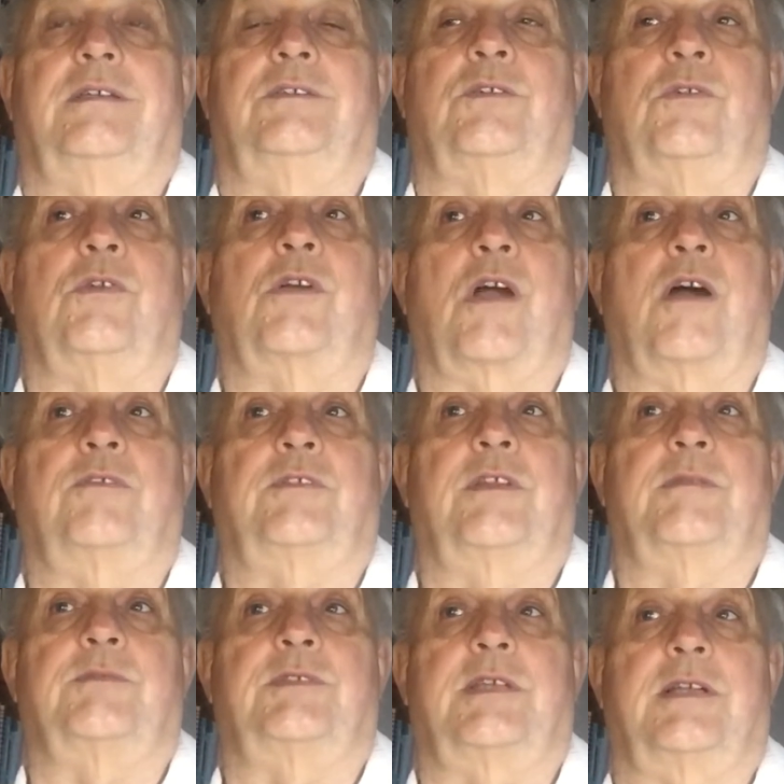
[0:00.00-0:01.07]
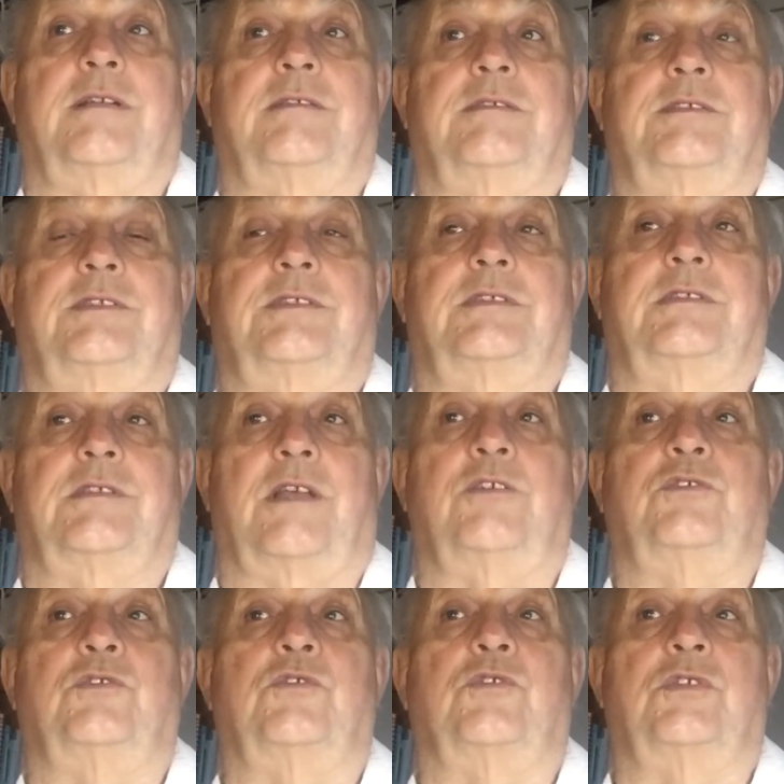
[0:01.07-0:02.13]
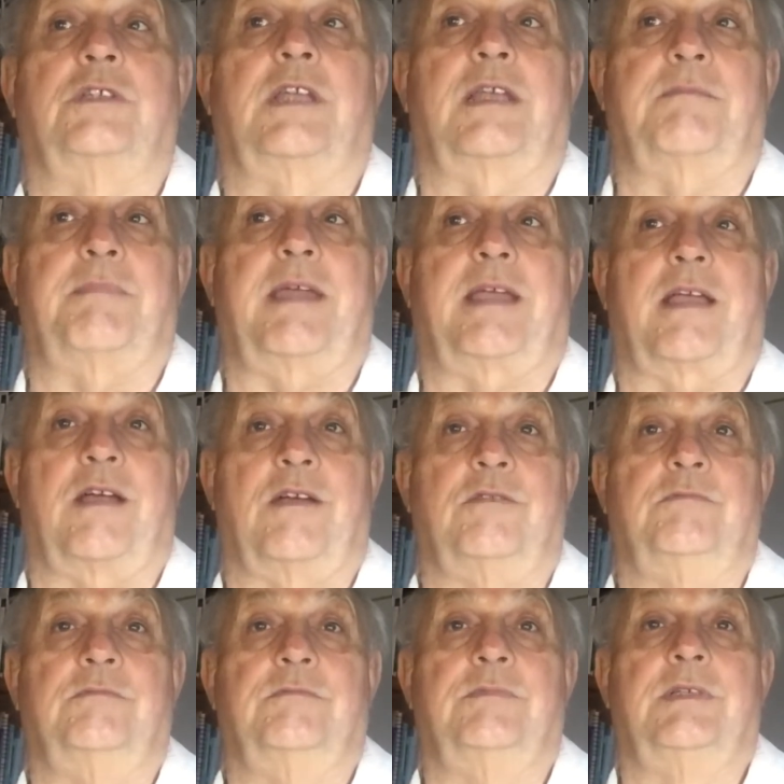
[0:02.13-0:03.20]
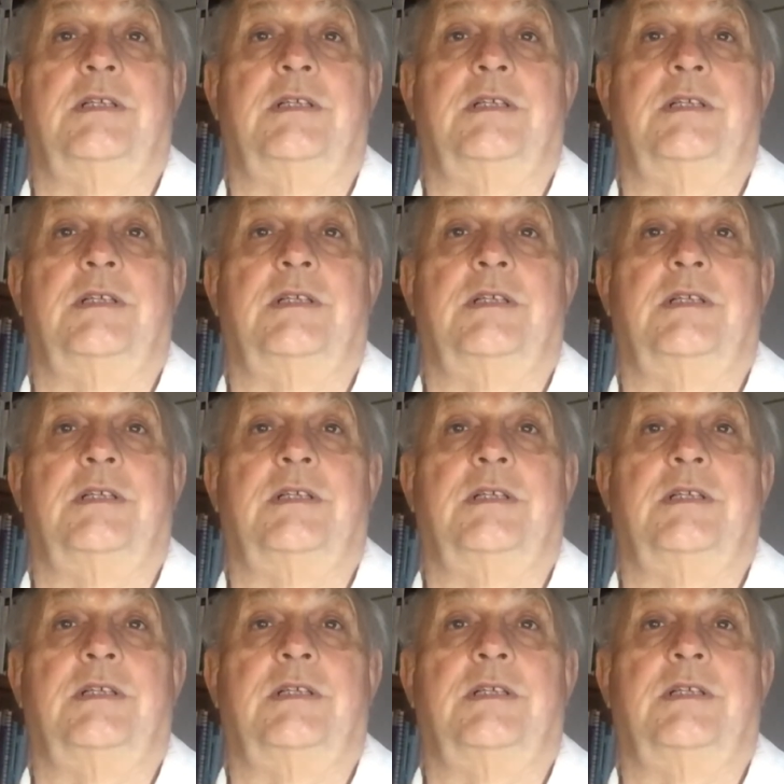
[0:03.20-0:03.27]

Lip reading: to look after themselves, those who couldn't get back home.